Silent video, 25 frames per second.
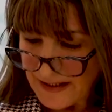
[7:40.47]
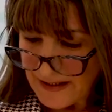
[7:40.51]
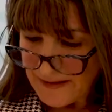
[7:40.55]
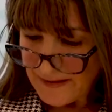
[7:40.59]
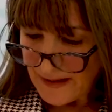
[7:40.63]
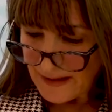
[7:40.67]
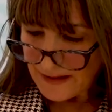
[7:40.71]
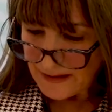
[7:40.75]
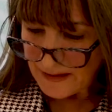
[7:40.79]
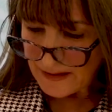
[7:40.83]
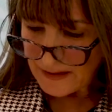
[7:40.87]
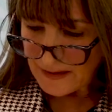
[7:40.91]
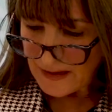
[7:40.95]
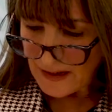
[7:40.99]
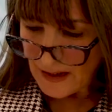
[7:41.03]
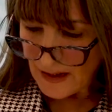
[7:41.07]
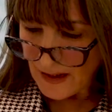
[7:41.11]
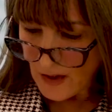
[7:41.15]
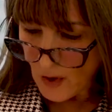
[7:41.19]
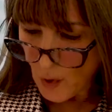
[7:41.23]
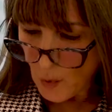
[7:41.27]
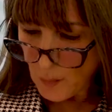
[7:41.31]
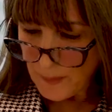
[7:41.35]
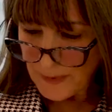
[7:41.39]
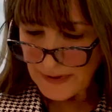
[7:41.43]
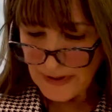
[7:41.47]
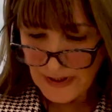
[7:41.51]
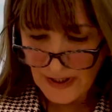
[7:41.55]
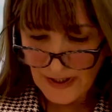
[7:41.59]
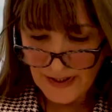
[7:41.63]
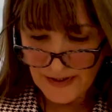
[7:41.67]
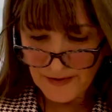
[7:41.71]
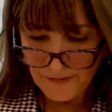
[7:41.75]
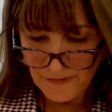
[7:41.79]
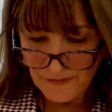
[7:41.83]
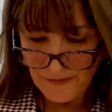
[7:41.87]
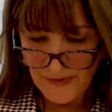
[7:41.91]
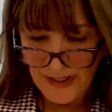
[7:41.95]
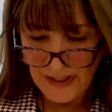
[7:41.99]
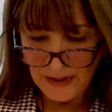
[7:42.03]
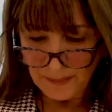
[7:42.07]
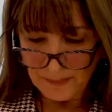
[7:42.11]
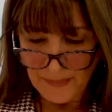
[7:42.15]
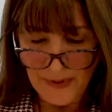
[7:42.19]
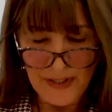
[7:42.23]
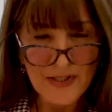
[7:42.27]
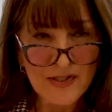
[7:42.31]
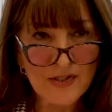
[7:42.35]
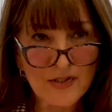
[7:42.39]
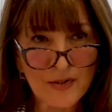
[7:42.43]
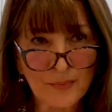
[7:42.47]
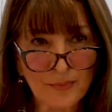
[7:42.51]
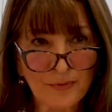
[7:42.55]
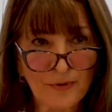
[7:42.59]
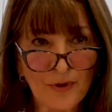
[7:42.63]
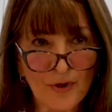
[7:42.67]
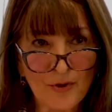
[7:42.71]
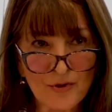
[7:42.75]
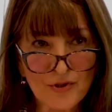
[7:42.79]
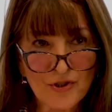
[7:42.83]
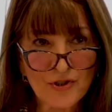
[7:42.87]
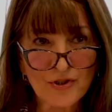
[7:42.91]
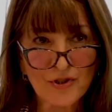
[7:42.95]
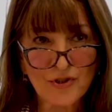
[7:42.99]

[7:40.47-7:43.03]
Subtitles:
that an open-eyed, fact-based approach